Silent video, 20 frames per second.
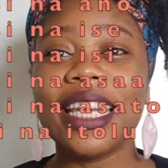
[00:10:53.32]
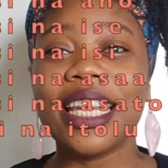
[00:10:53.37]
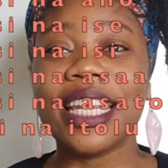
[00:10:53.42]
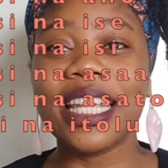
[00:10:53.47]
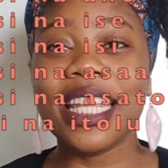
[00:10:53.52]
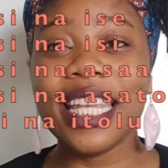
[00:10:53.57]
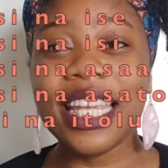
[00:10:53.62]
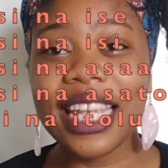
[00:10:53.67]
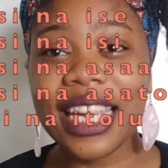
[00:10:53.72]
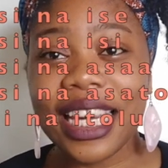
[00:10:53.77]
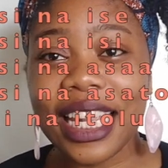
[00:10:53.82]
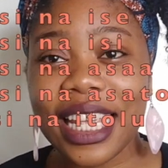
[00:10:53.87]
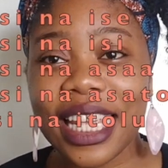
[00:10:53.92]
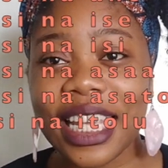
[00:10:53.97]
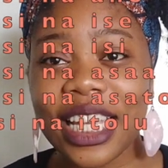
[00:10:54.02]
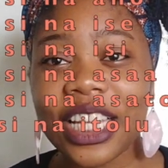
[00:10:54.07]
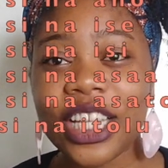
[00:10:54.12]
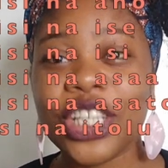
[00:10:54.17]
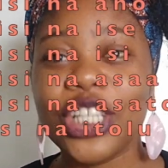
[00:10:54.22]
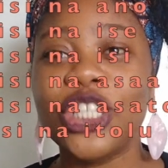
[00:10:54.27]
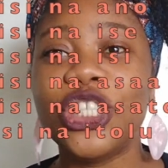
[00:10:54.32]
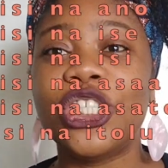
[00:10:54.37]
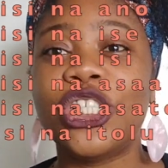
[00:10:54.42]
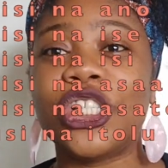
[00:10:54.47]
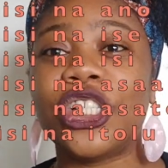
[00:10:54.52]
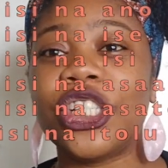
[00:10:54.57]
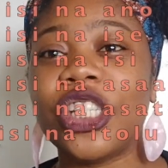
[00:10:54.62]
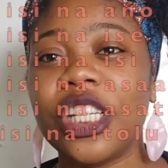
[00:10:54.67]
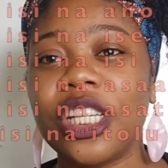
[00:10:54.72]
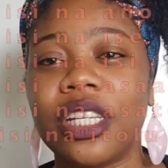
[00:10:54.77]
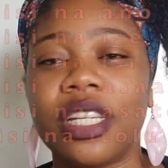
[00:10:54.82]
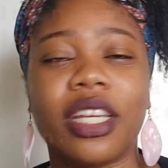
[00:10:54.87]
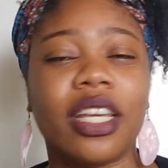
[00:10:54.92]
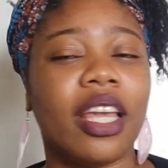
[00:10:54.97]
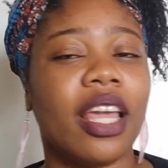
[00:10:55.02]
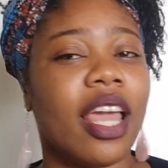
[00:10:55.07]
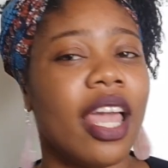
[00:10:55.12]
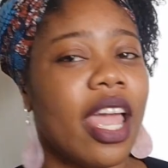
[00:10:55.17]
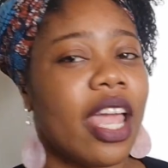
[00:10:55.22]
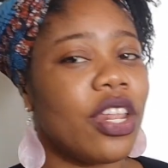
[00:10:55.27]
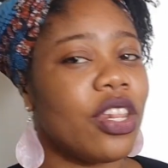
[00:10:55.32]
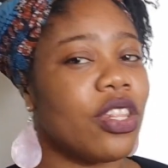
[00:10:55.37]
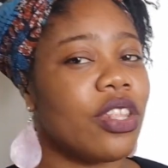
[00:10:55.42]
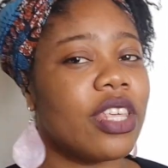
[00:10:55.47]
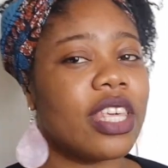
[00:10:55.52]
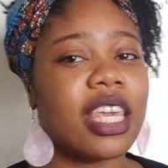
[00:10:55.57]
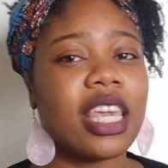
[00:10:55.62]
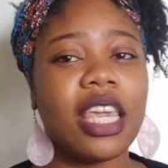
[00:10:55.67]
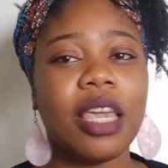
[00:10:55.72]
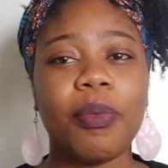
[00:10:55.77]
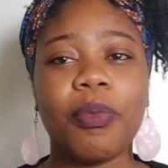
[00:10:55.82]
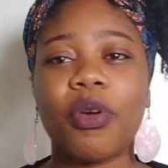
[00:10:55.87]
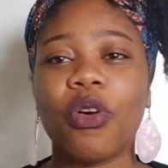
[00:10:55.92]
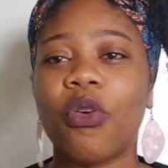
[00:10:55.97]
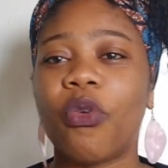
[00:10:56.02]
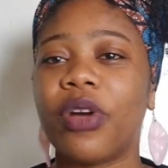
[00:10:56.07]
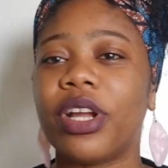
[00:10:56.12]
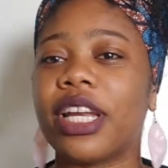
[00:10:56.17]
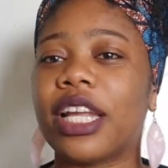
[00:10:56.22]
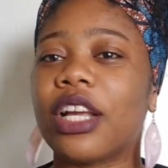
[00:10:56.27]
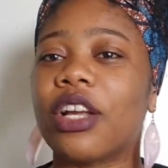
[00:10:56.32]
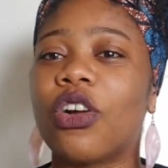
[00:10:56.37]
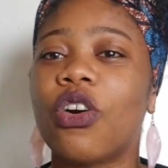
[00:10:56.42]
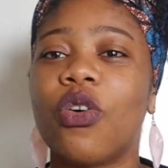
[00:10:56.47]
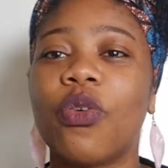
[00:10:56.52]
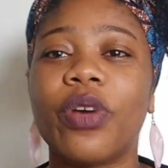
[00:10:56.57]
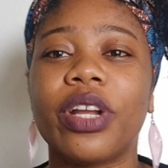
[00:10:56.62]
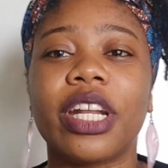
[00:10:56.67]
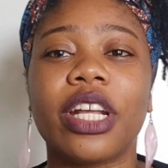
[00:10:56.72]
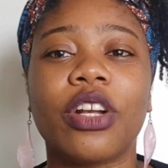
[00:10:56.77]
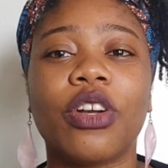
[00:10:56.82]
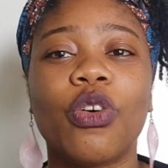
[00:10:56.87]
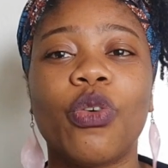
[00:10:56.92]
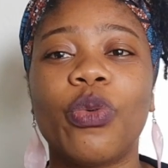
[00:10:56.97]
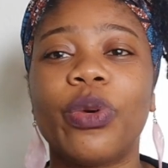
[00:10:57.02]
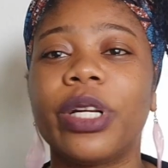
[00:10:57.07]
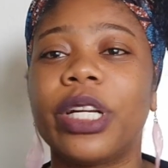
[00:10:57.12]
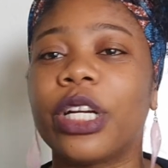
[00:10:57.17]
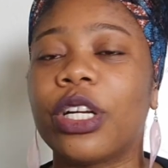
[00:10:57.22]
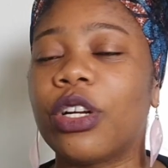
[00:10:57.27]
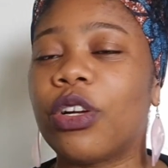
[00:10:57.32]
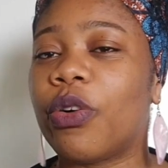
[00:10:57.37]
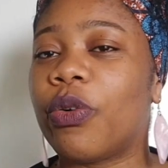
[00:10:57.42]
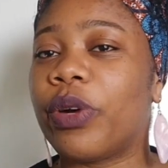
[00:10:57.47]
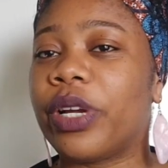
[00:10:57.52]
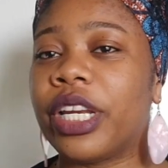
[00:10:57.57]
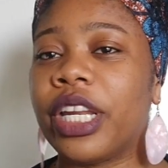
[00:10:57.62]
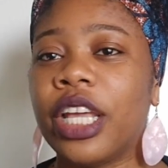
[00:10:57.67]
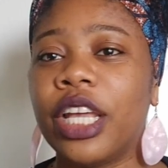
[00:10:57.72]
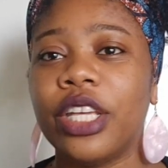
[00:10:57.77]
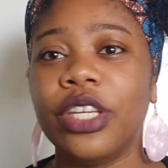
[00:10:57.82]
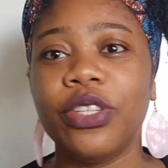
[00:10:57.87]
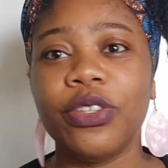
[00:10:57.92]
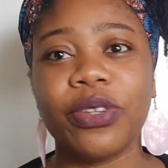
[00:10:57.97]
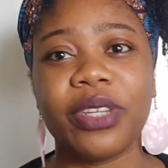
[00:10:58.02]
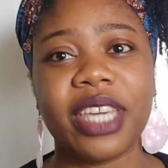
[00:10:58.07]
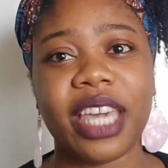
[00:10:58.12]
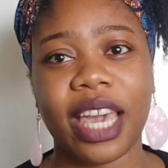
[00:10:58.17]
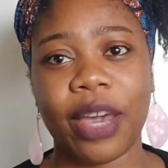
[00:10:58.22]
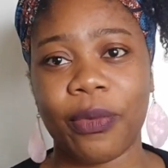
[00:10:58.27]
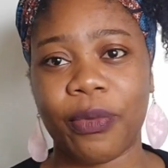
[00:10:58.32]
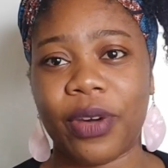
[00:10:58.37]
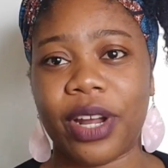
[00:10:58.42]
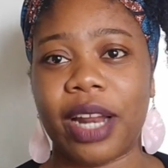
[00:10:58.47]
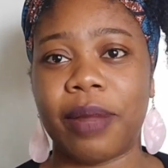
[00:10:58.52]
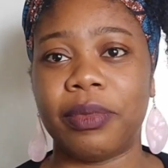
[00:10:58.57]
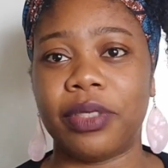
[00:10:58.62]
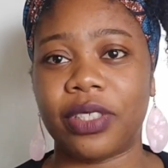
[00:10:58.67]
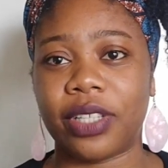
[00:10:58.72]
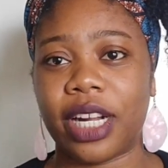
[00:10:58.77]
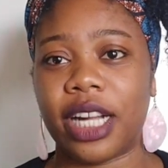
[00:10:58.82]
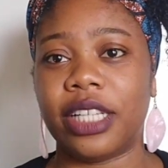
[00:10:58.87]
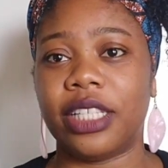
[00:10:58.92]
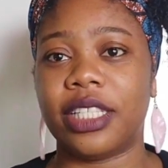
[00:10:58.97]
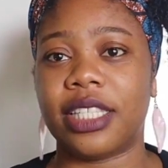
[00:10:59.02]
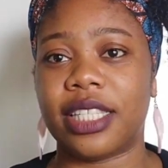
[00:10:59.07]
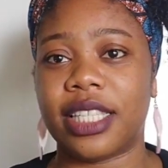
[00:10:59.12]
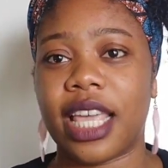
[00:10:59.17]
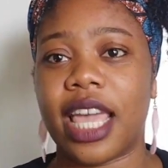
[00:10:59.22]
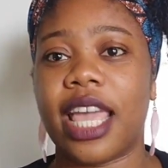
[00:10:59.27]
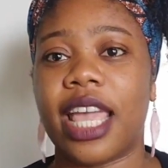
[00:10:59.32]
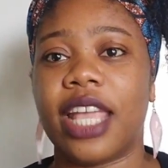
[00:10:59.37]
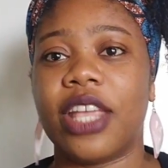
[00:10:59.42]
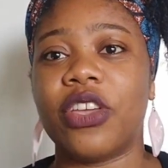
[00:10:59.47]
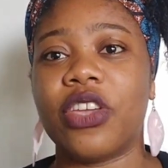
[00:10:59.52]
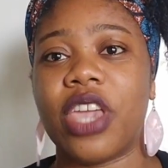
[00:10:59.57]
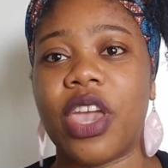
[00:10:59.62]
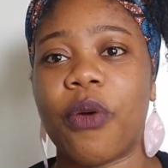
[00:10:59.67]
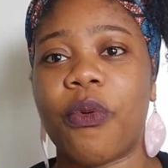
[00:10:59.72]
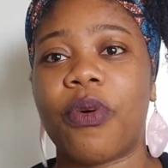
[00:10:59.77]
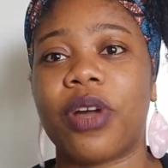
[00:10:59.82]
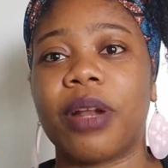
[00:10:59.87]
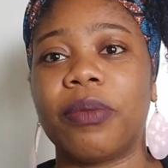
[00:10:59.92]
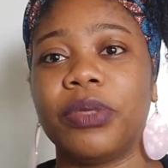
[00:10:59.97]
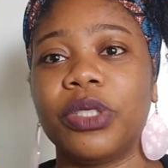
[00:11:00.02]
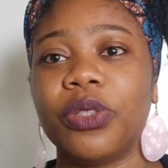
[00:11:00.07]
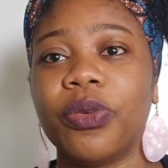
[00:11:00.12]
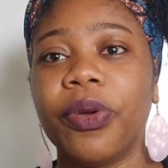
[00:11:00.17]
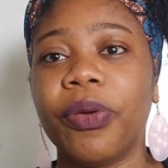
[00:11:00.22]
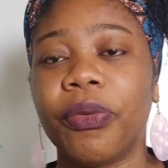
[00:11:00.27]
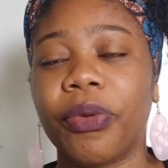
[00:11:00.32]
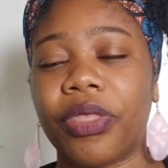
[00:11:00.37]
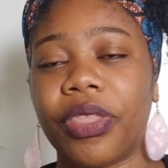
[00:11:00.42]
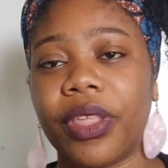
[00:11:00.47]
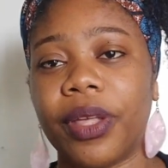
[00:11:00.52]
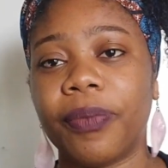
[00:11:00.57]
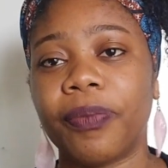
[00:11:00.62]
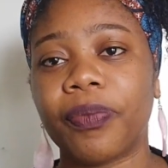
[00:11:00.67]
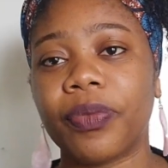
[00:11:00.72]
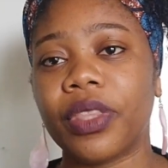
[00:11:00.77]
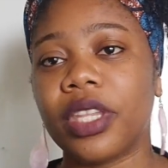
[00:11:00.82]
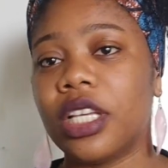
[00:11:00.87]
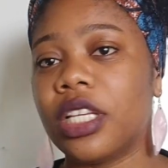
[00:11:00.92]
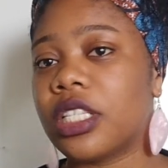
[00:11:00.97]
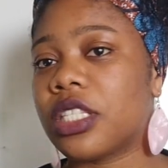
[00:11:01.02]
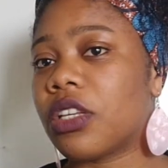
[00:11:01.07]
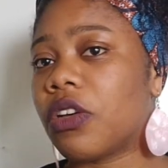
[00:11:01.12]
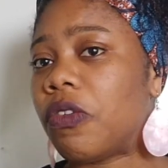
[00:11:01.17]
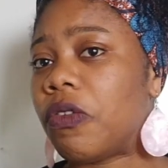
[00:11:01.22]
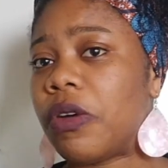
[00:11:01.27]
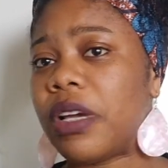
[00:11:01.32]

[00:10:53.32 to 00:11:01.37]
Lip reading: iri isii, and you keep going and going and going and going. You get what I'm trying to say, and you get what I'm doing with it. So